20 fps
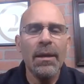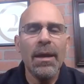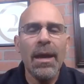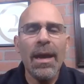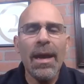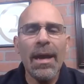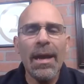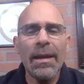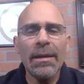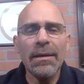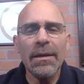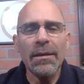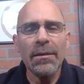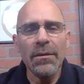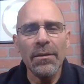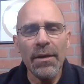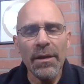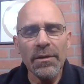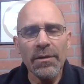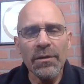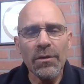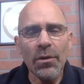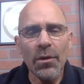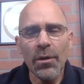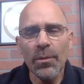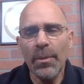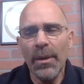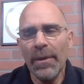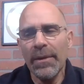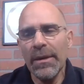And let's talk
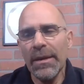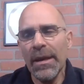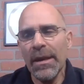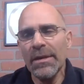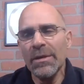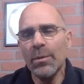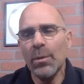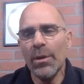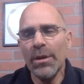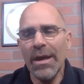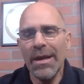about the next one.